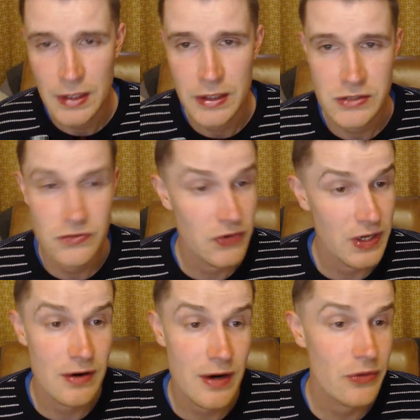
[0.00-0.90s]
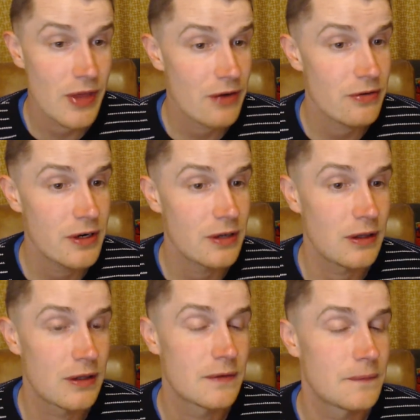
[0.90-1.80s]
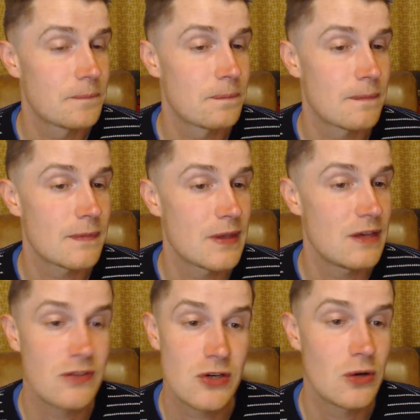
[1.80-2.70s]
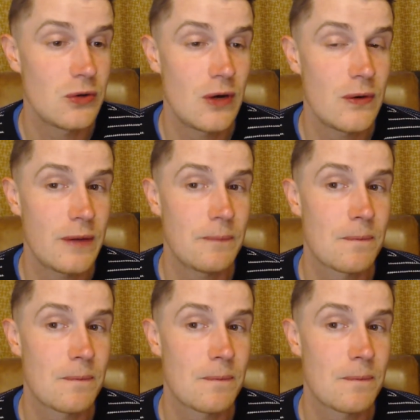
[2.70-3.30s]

to figure out that riddle if you don't know it.